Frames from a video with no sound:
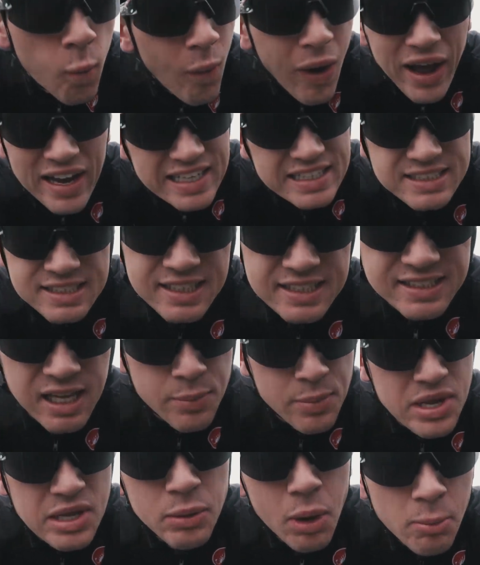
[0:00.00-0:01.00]
Why is this?
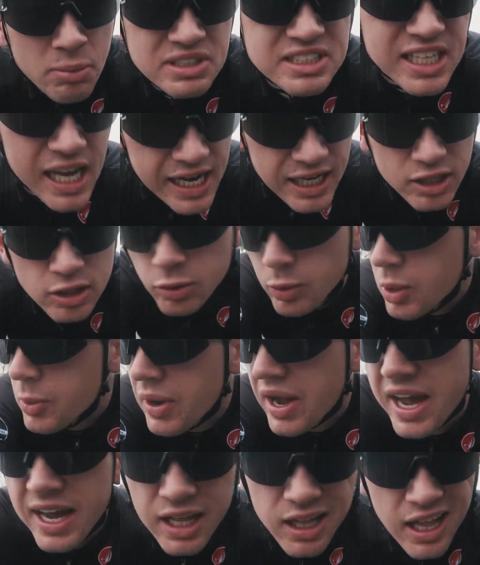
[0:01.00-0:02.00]
I mean, when we cycle, we
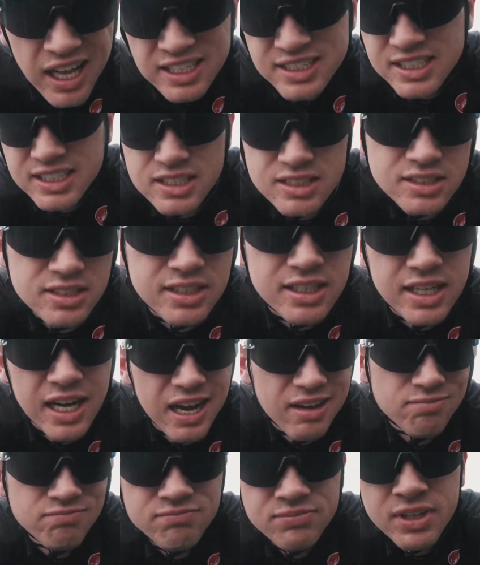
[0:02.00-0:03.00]
wear glasses to
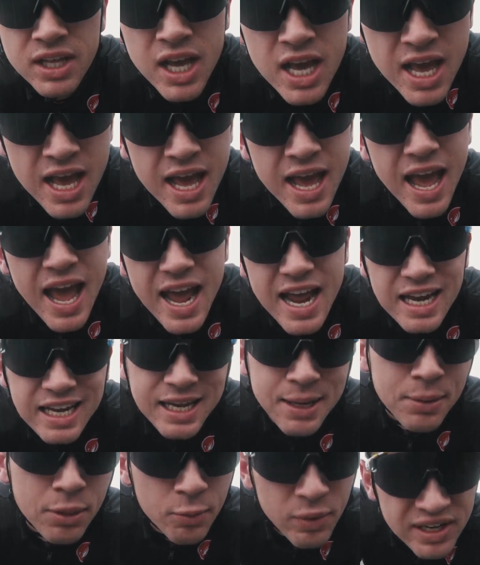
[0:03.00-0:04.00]
A,
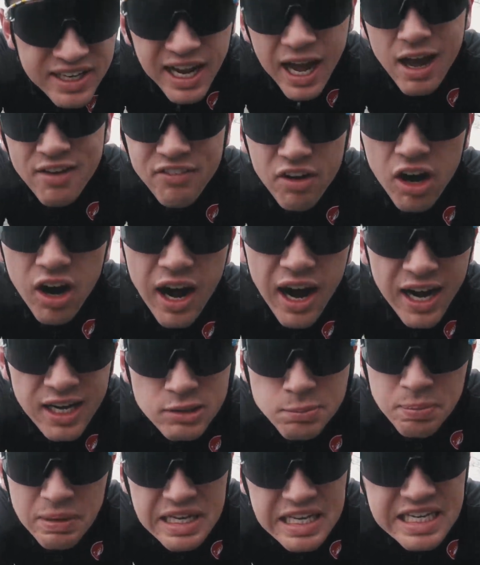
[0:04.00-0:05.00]
keep the wind out of our
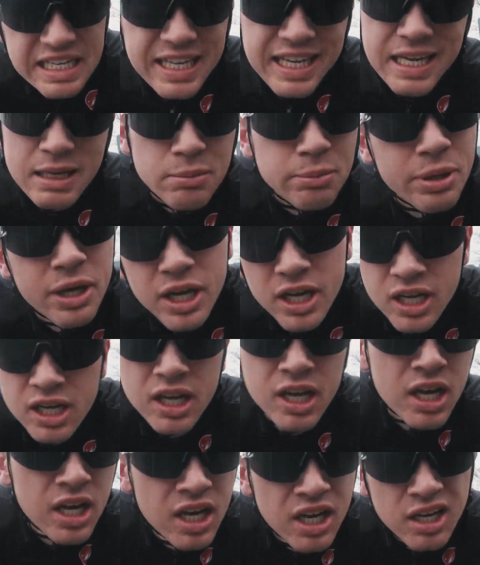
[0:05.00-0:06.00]
eyes, B, keep
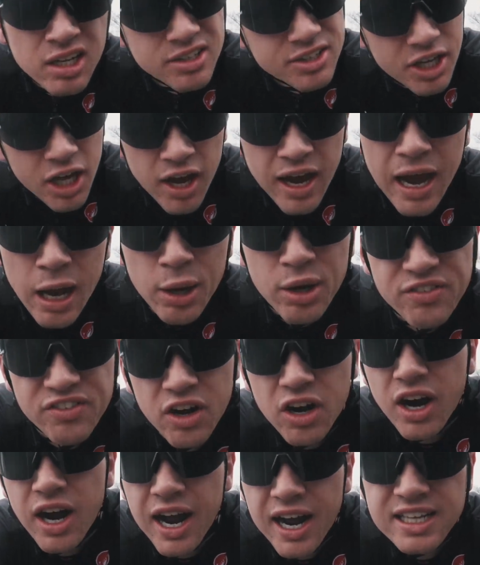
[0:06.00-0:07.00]
dirt out
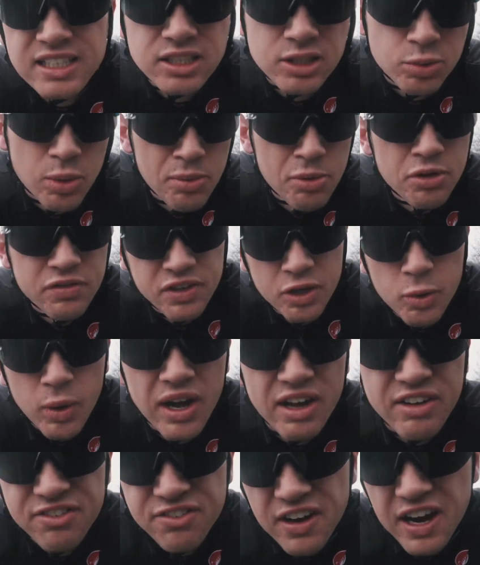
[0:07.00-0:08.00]
of our eyes because we're moving
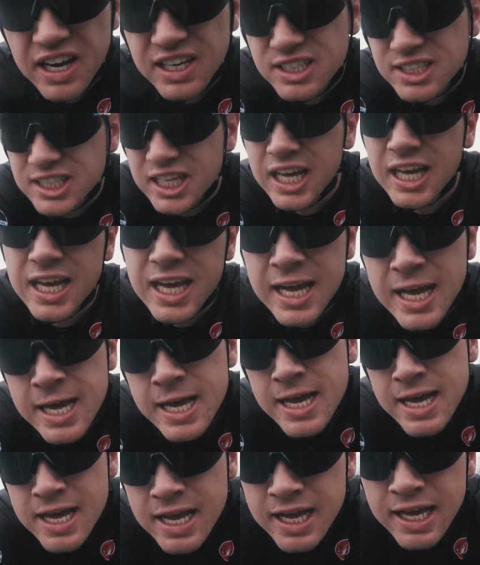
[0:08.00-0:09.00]
quite fast.
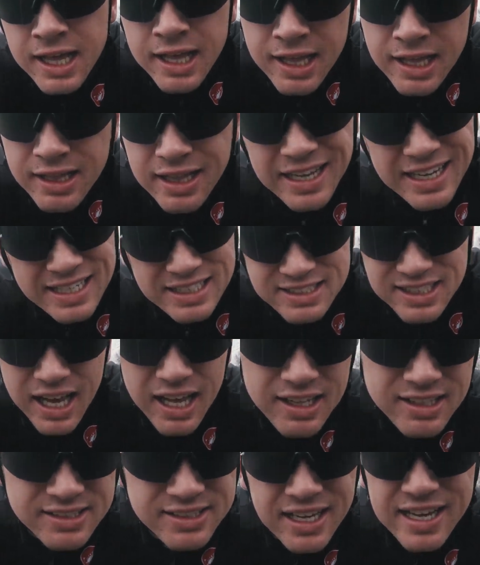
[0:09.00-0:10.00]
Like, is
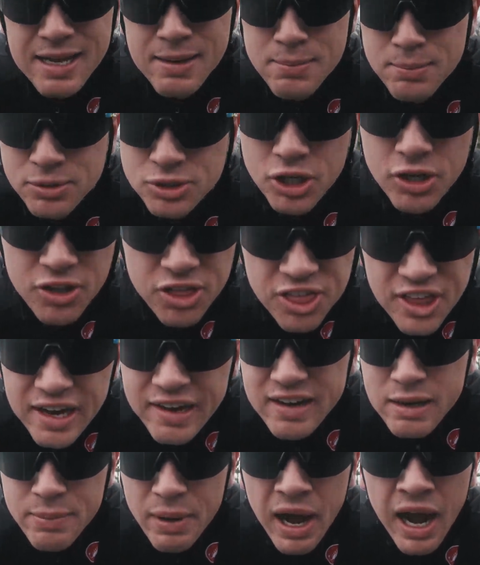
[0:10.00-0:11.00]
that the same sort of
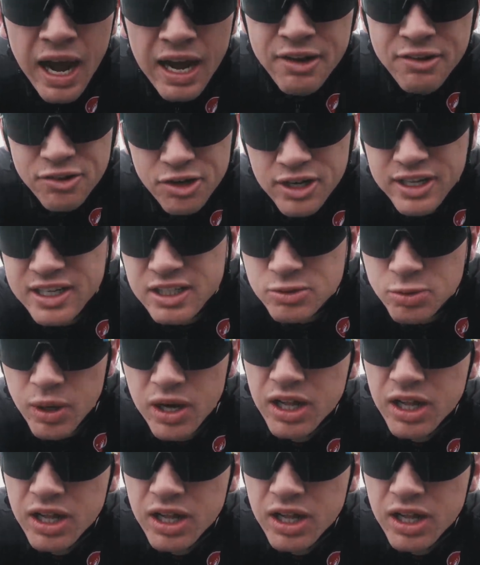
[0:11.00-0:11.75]
theory behind running as